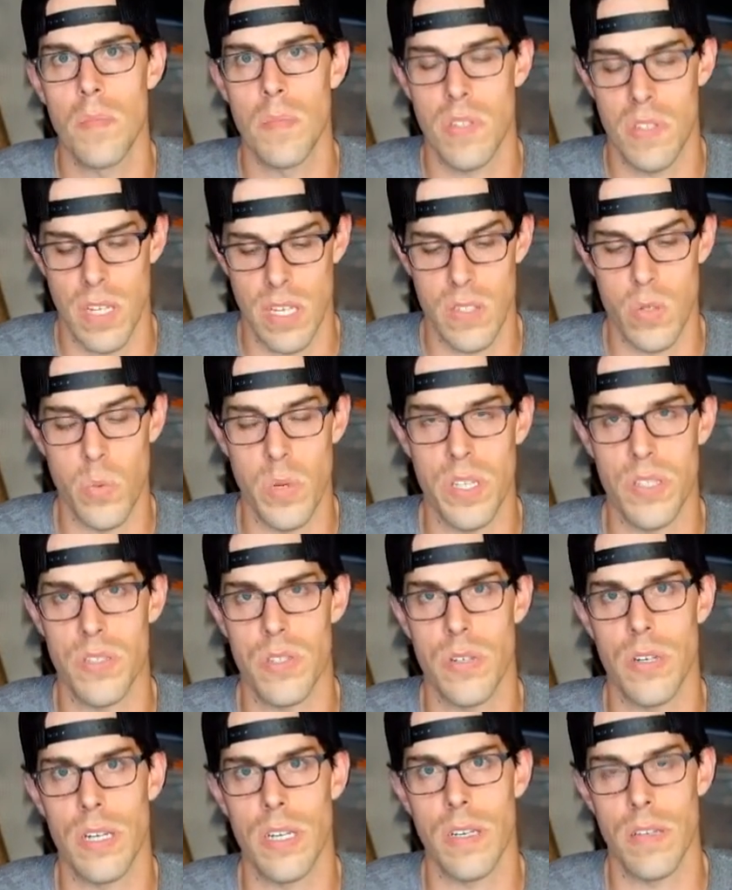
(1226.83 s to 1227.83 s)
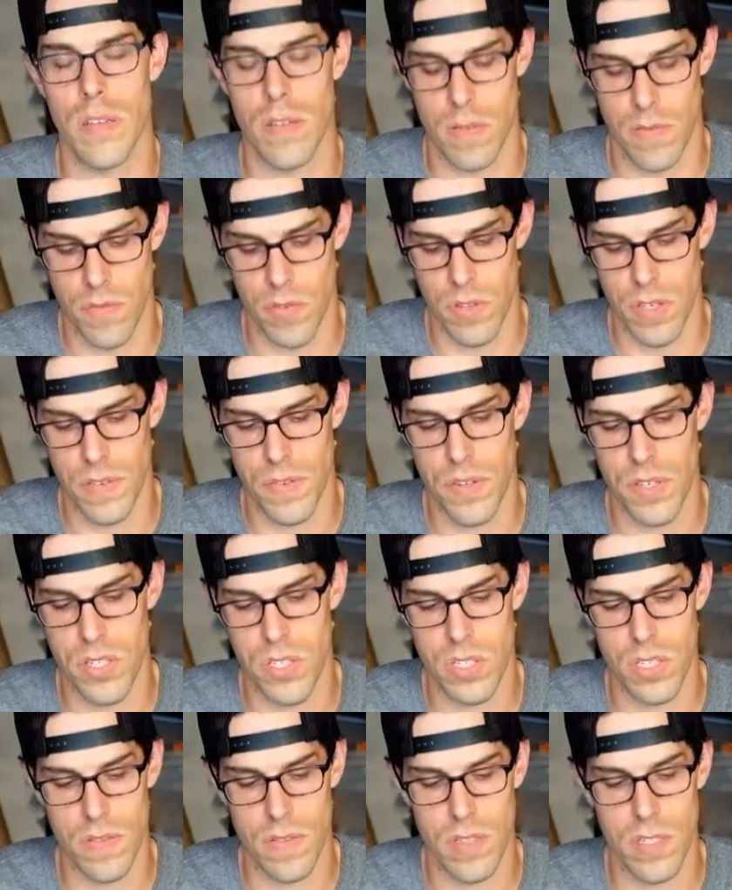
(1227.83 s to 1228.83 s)
Besides a windscreen for the
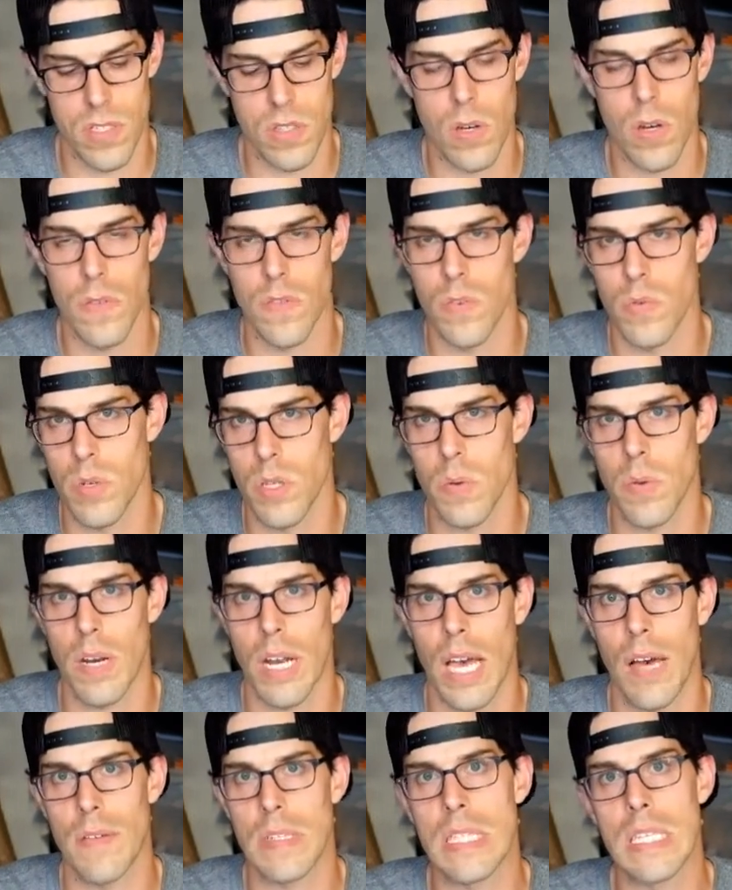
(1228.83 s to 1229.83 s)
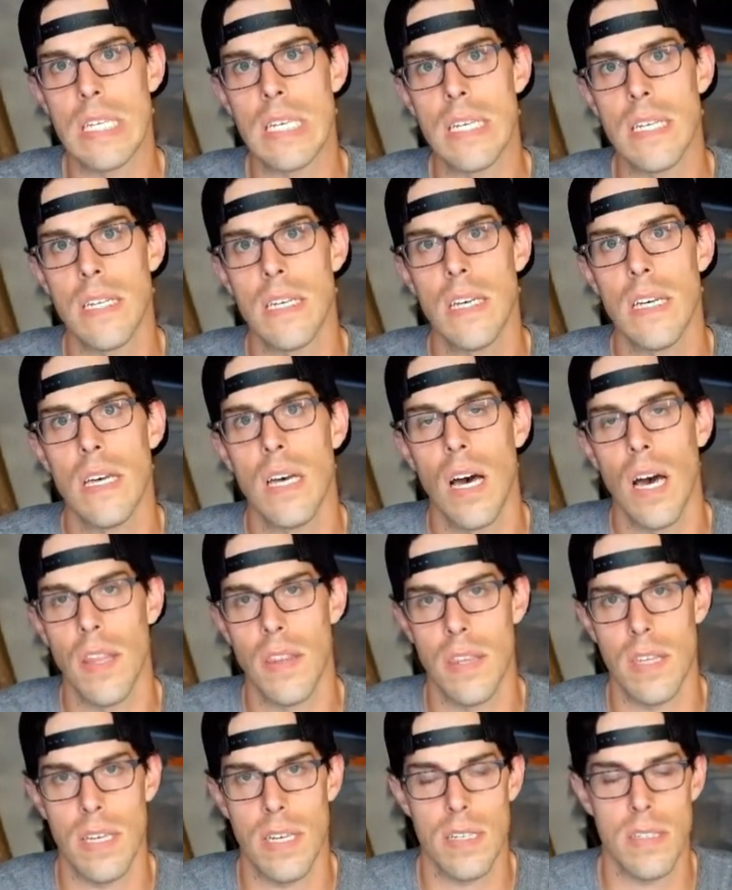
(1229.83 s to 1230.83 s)
efficiency of the stove, you really want to have a lid
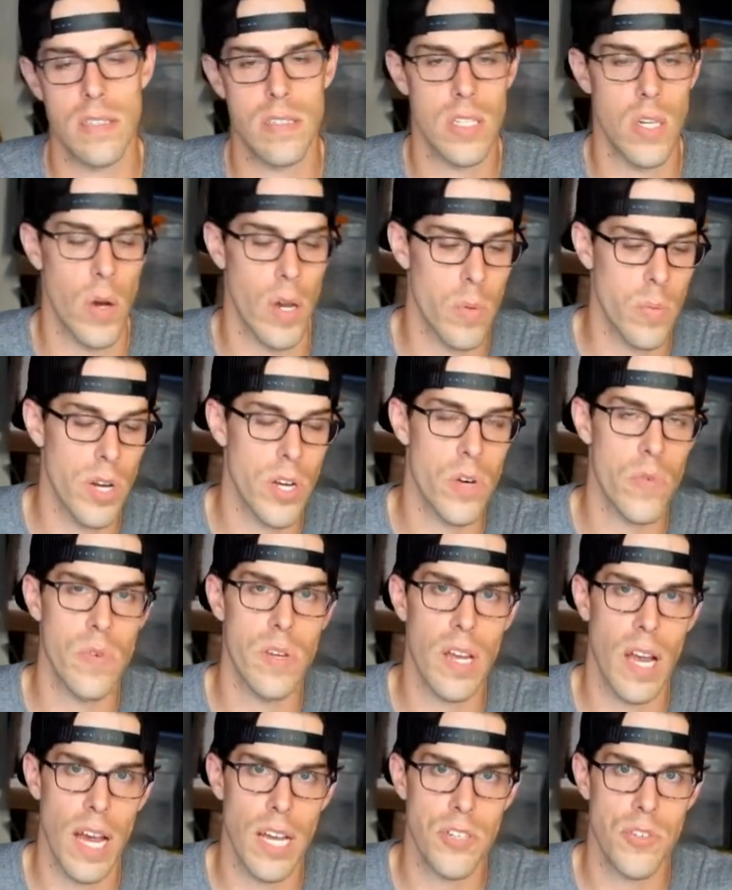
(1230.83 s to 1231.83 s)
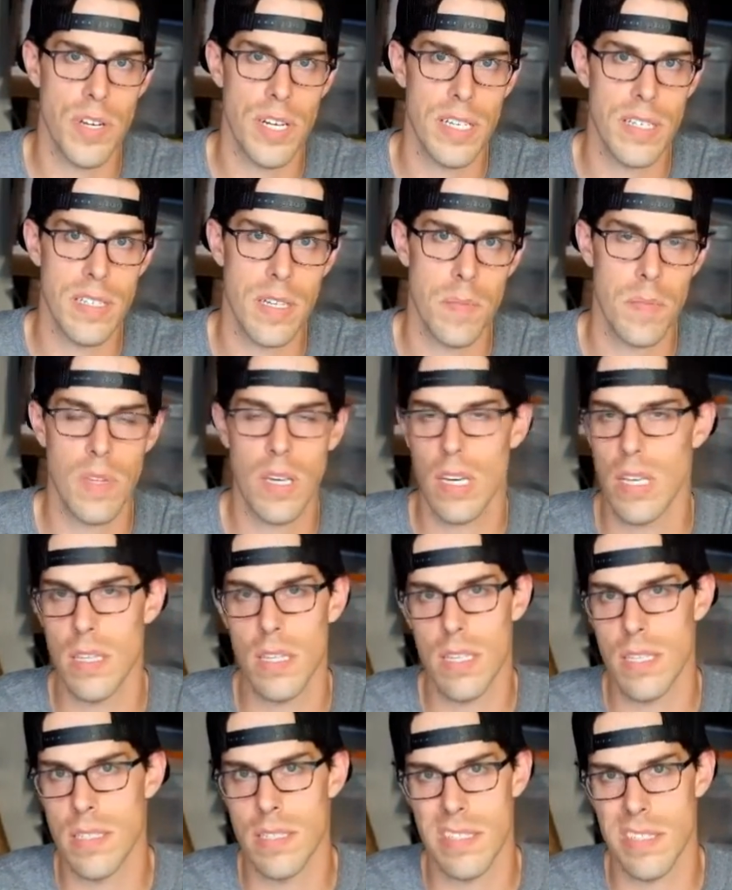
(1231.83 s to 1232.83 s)
on things, you know, and when you're rehydrating something, a
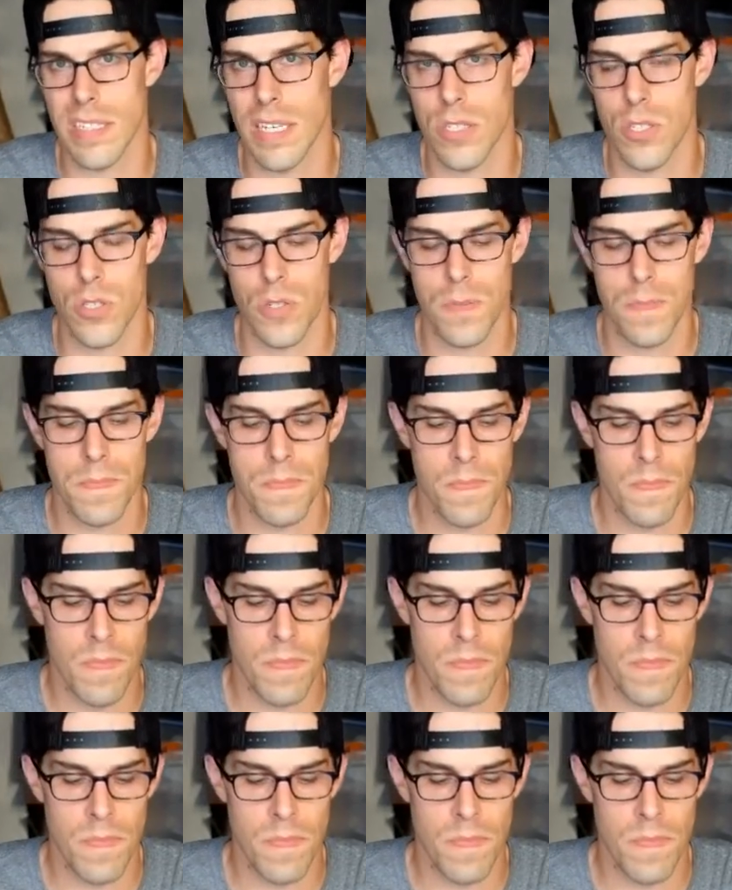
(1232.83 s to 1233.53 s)
lid is essential.